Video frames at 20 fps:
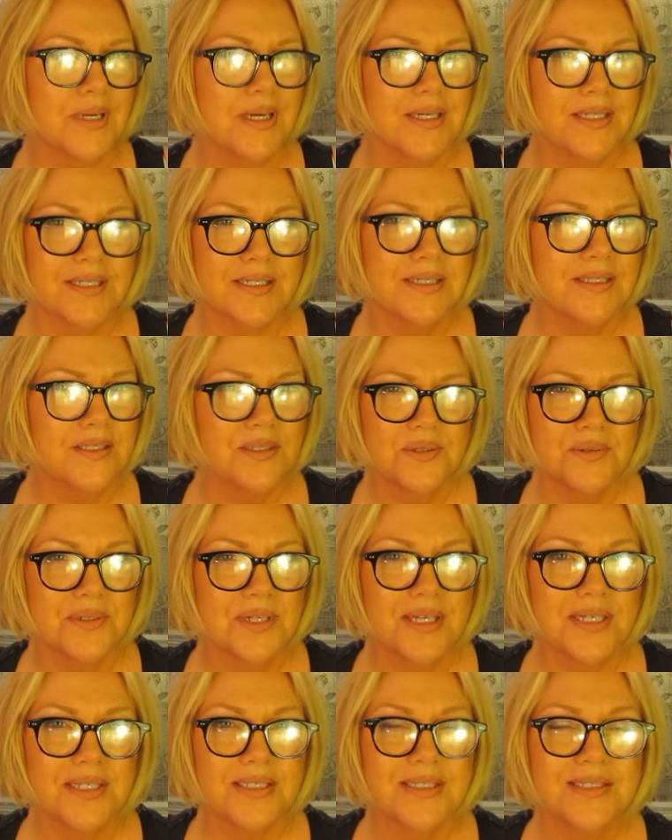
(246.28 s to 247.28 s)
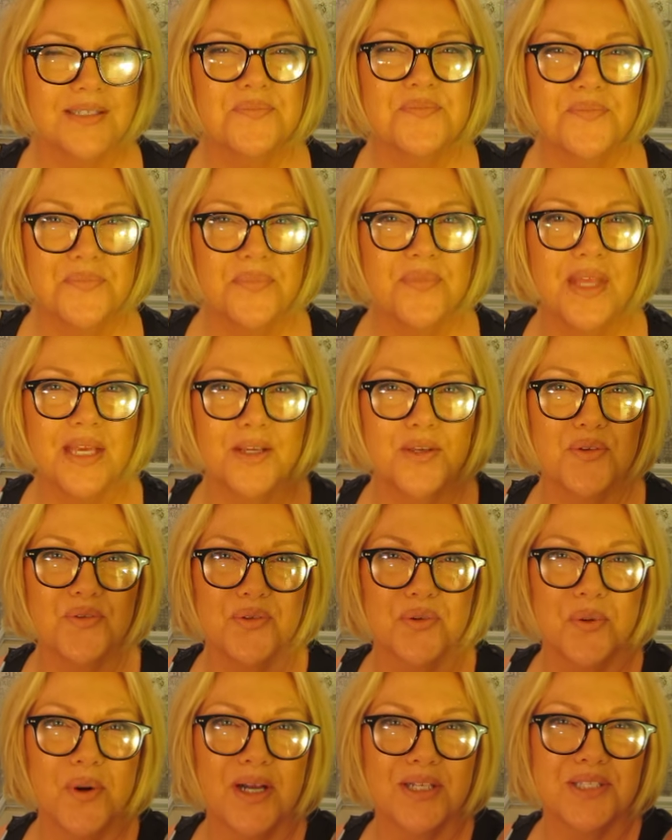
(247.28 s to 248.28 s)
nice, so nice. Thank you
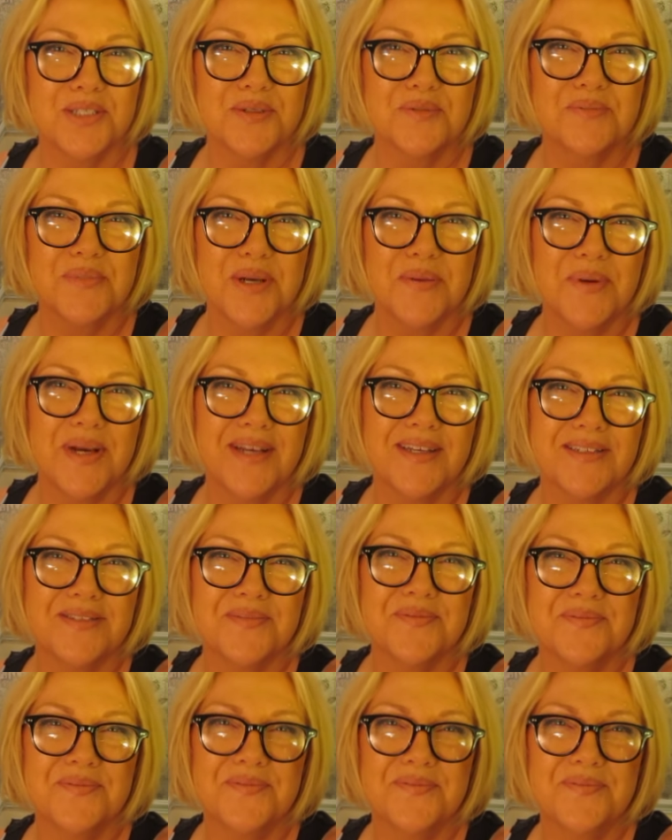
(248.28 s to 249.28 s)
for watching. Bye bye.